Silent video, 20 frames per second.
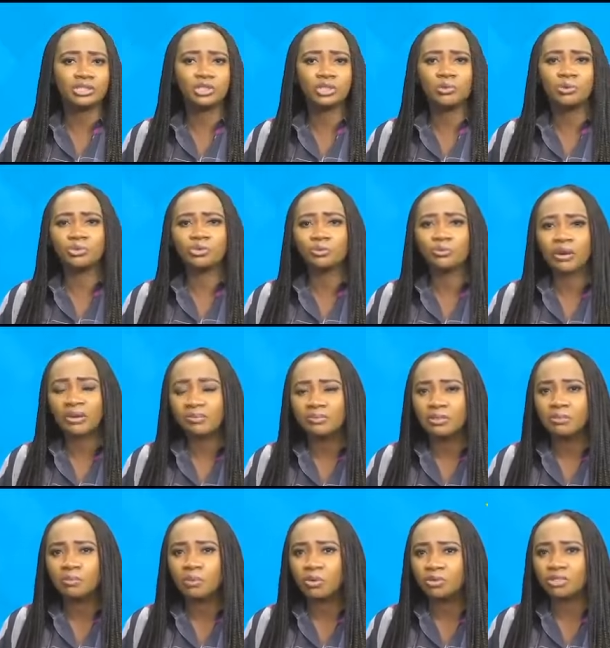she was
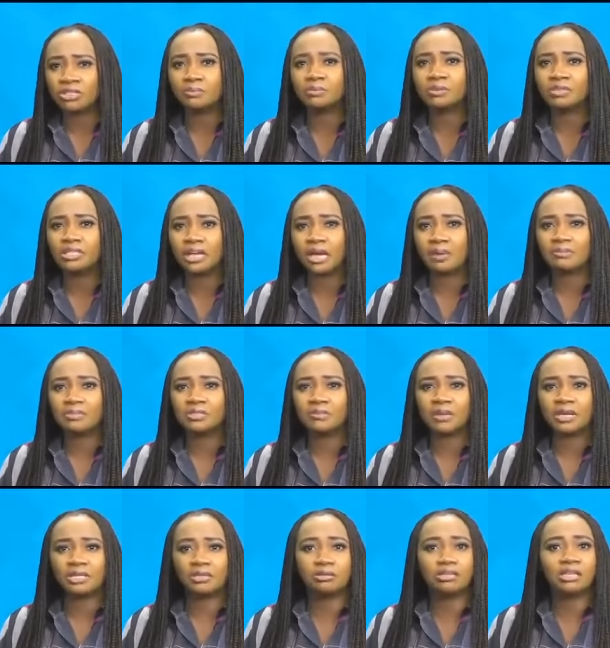raped multiple times
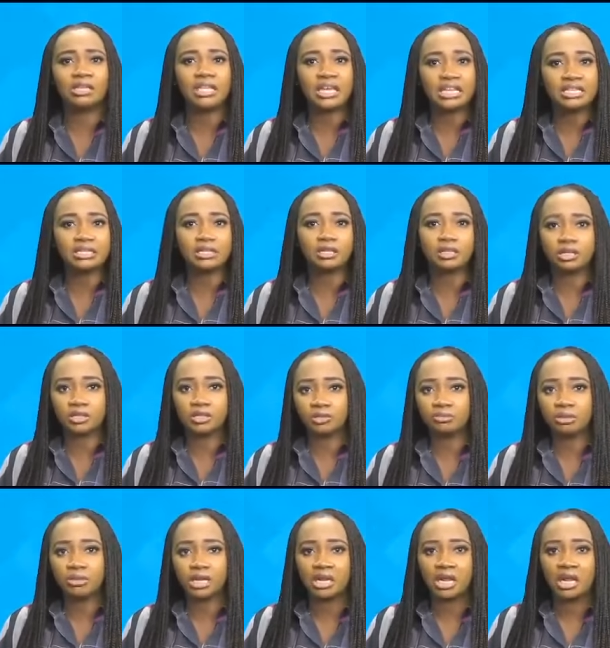by the late
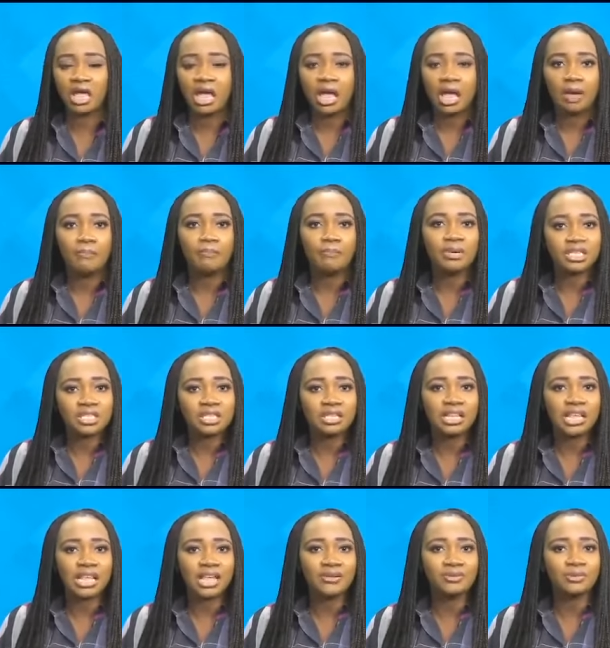clergyman.
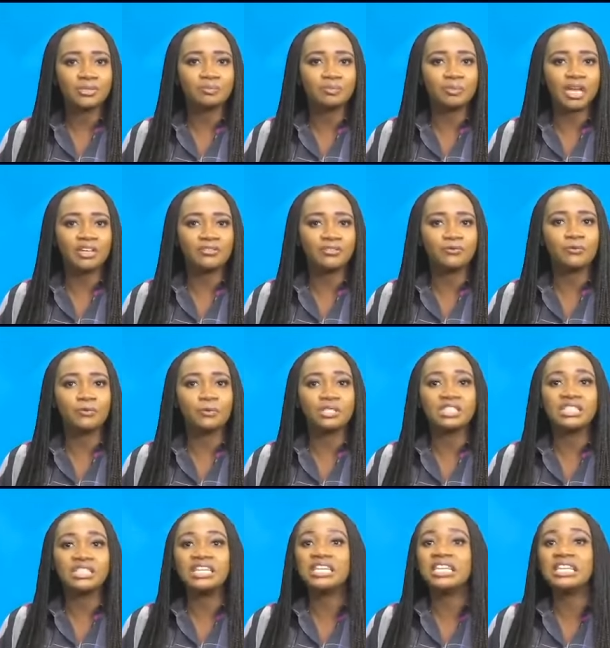Bisola, who spent
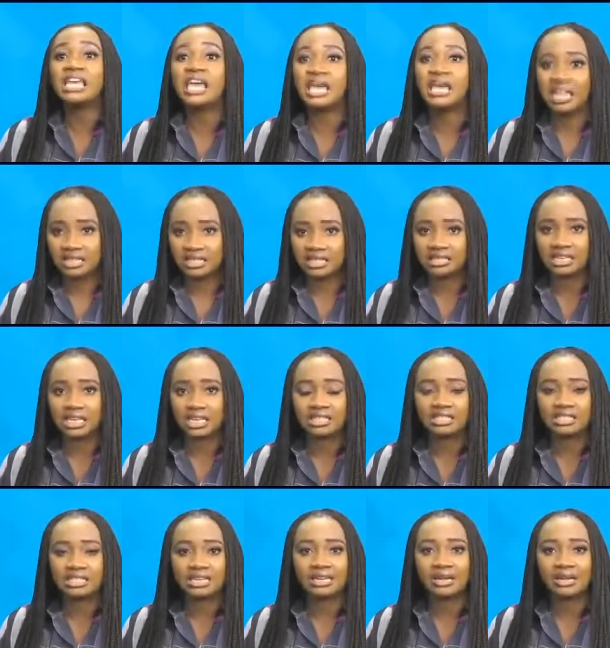14 years
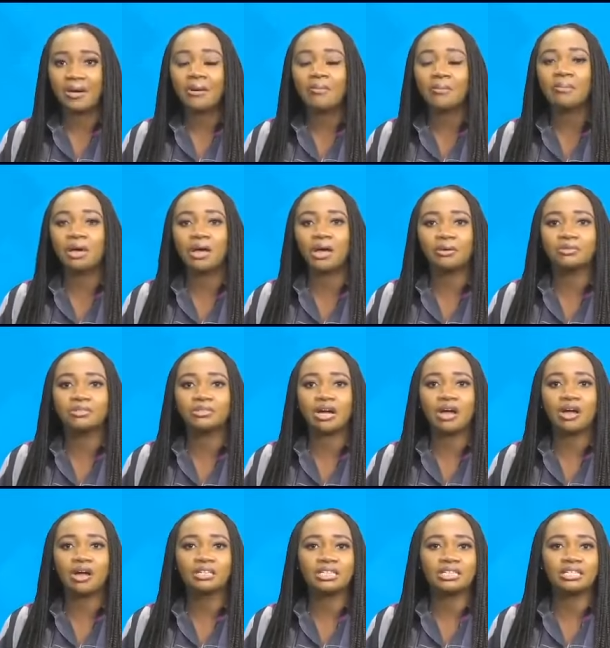inside the compound,
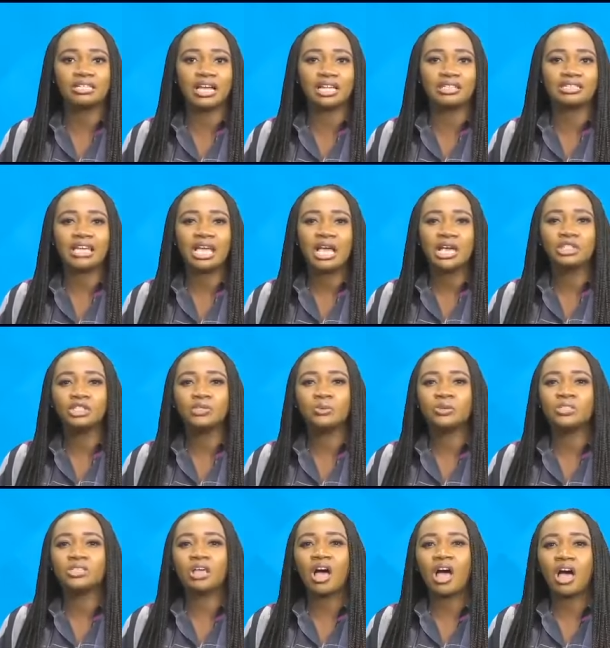added that she
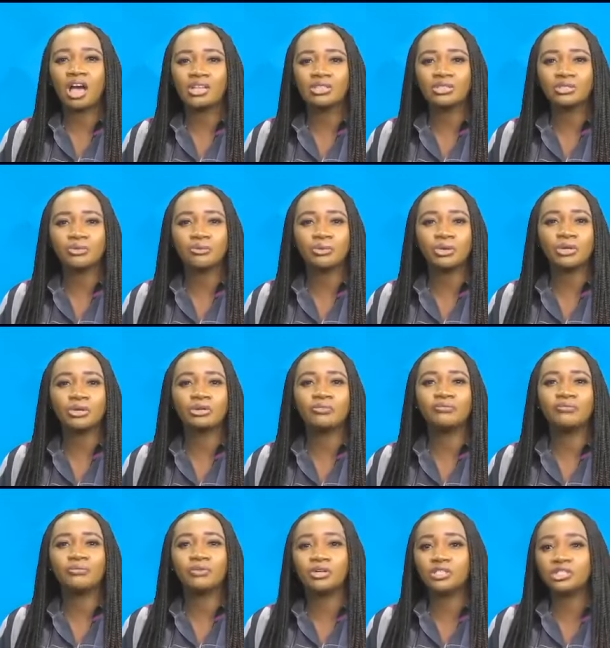was asked to recruit
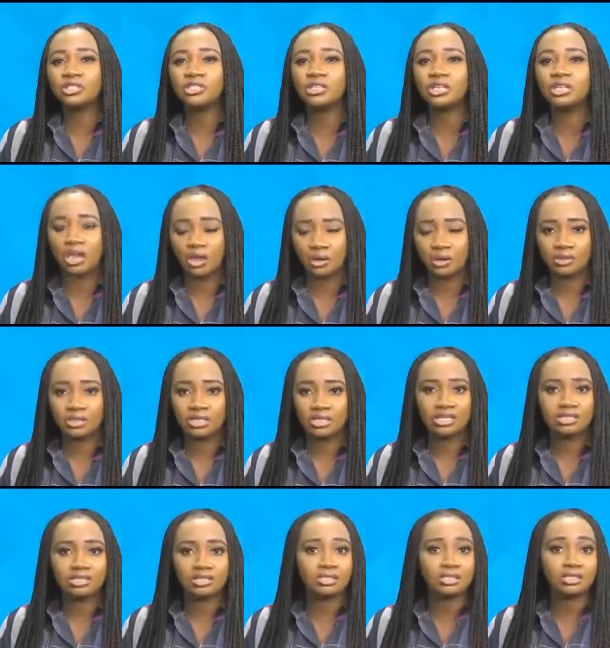virgin girls
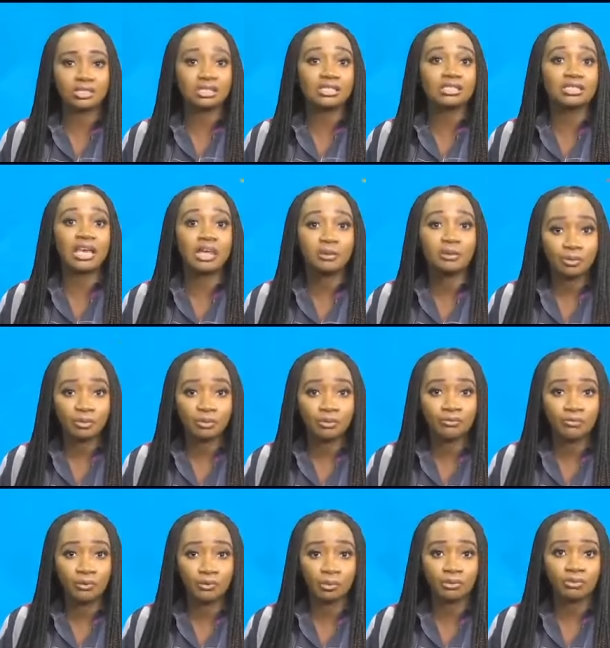into the disciple
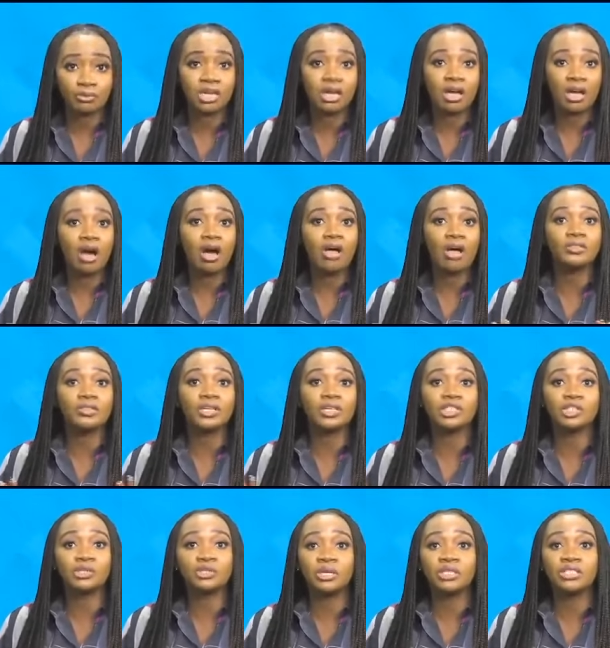fold on the
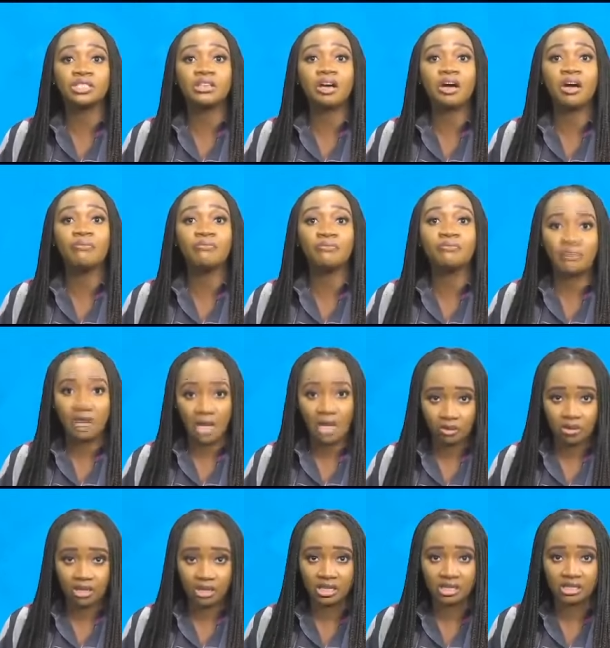threats of
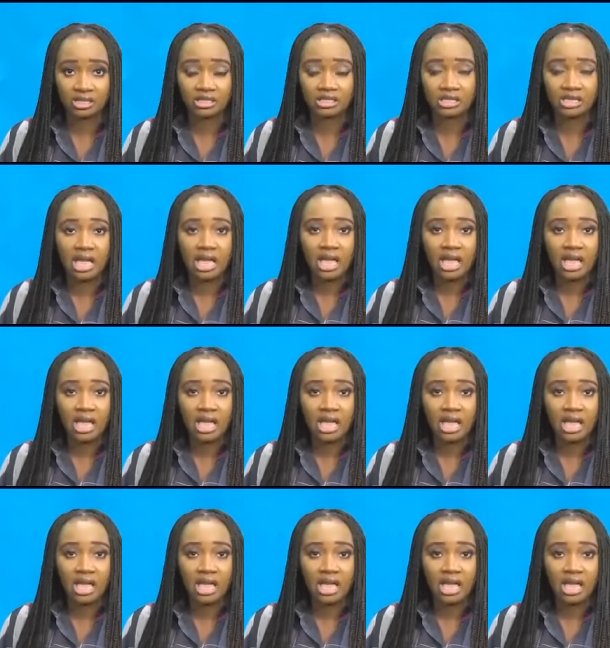violence.